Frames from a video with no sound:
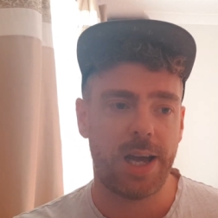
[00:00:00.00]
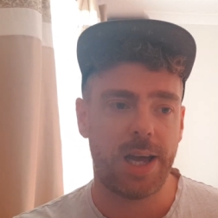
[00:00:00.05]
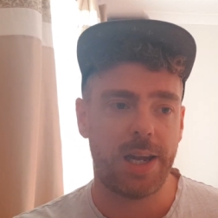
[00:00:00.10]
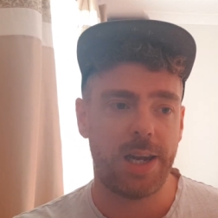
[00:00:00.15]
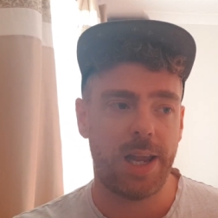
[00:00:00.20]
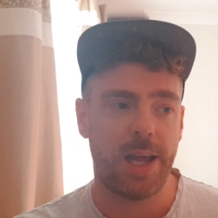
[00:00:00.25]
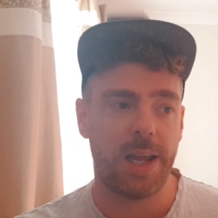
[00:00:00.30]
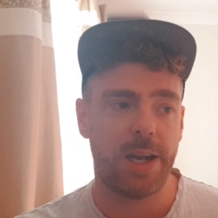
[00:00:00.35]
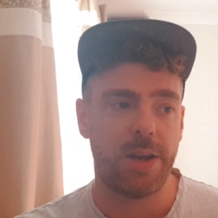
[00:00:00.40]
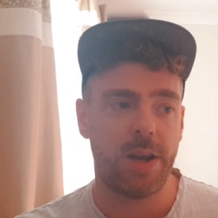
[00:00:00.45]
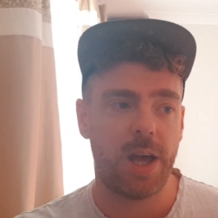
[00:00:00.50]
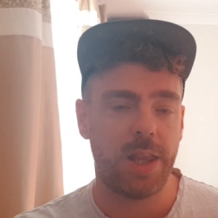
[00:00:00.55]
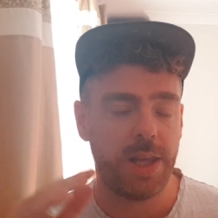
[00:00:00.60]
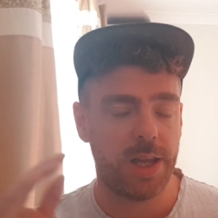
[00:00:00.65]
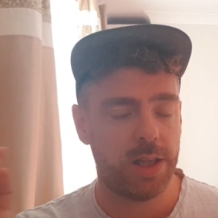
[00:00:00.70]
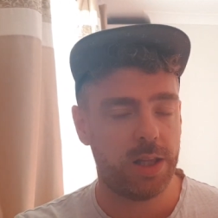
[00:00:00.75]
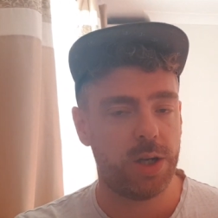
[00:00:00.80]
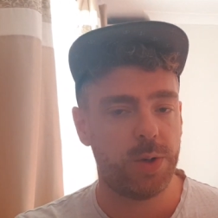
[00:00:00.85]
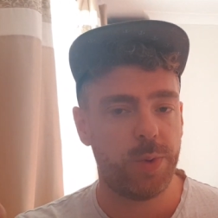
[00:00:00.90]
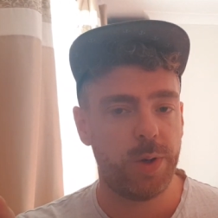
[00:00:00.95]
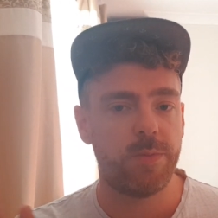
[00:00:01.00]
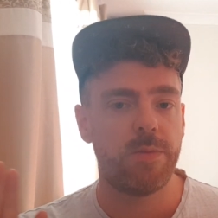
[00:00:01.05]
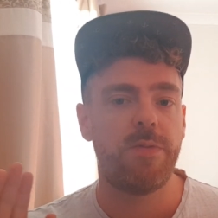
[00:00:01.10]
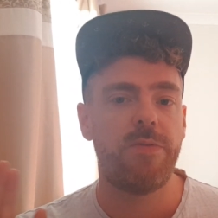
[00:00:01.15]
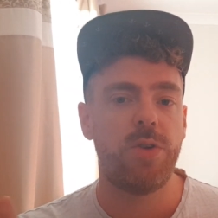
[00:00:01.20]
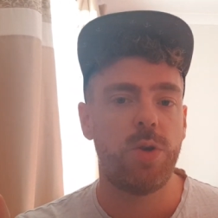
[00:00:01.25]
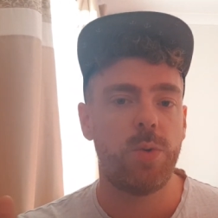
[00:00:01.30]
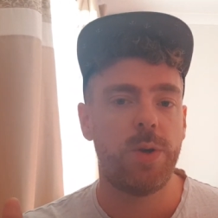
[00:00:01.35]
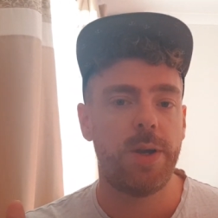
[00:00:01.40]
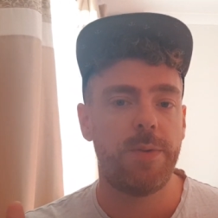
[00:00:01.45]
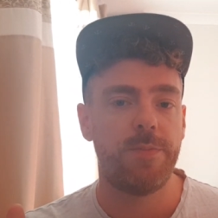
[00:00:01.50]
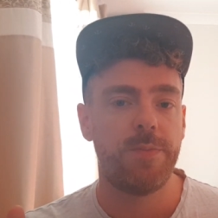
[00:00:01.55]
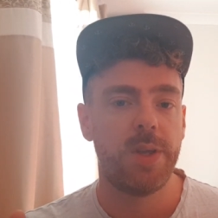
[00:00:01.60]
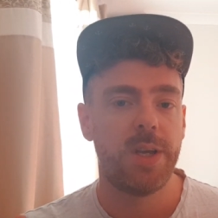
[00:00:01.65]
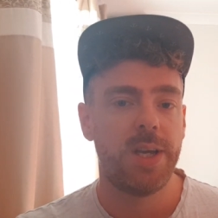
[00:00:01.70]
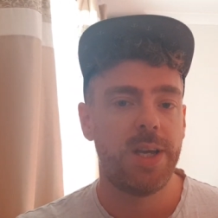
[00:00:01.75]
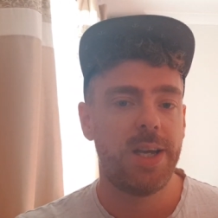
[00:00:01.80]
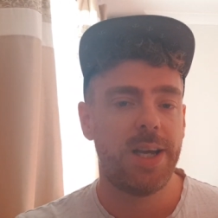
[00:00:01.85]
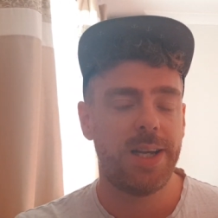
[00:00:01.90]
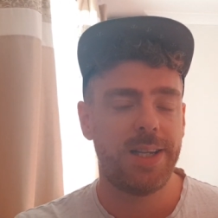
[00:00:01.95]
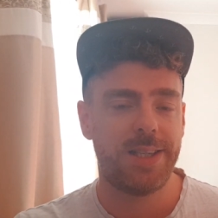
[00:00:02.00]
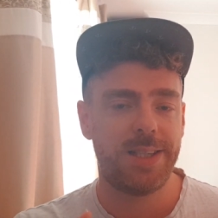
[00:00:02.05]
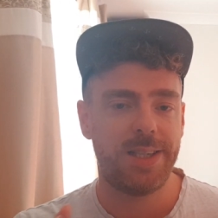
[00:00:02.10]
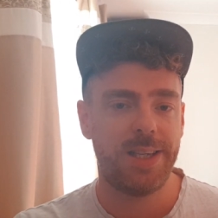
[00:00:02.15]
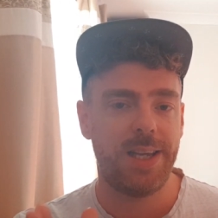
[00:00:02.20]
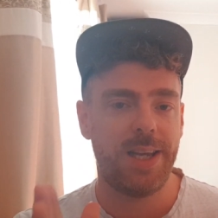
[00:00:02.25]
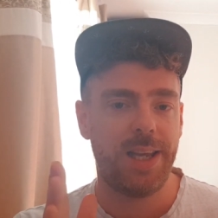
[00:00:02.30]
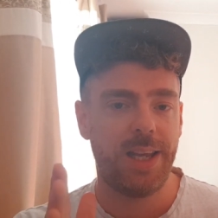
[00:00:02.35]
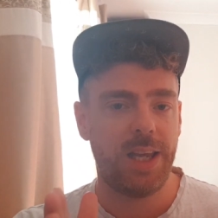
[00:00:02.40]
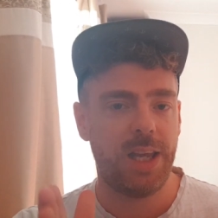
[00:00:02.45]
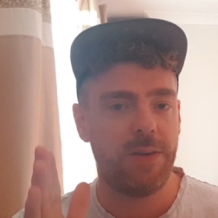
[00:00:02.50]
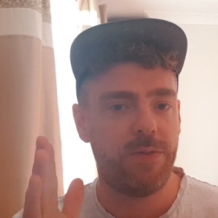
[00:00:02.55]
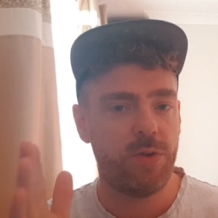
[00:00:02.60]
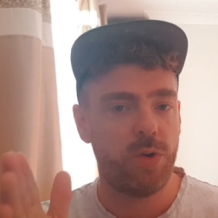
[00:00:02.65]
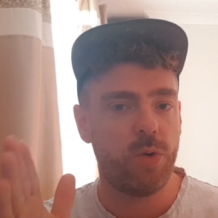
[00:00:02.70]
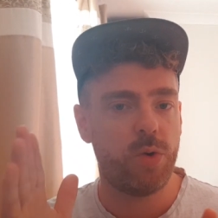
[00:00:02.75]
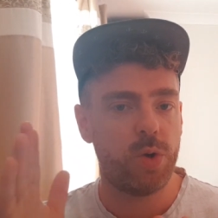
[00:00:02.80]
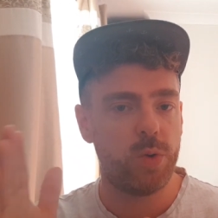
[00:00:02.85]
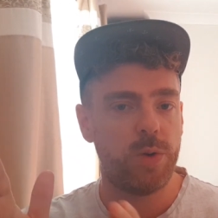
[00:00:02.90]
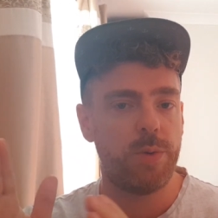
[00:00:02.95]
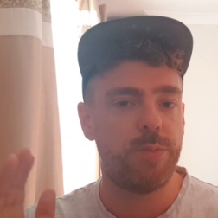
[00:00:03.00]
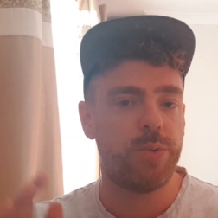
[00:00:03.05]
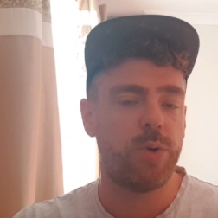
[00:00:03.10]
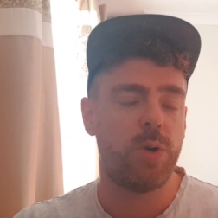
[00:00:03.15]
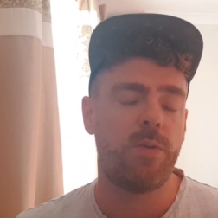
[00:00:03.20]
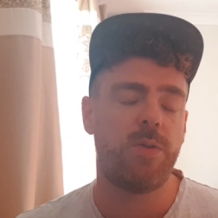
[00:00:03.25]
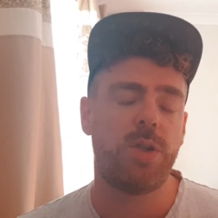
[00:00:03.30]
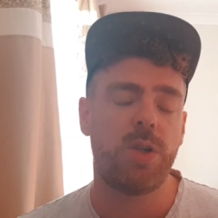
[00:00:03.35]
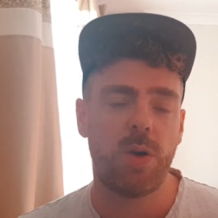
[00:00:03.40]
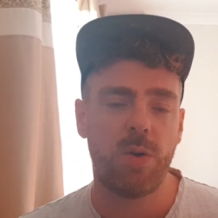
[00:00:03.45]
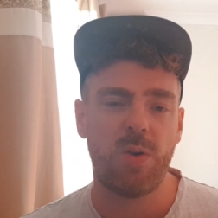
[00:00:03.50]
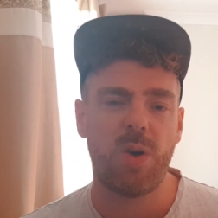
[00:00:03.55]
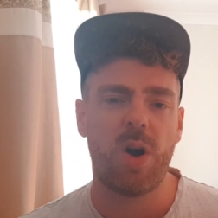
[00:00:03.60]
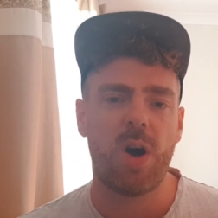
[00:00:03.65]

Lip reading: and then at the end of the week review it and see if you're going to improve. So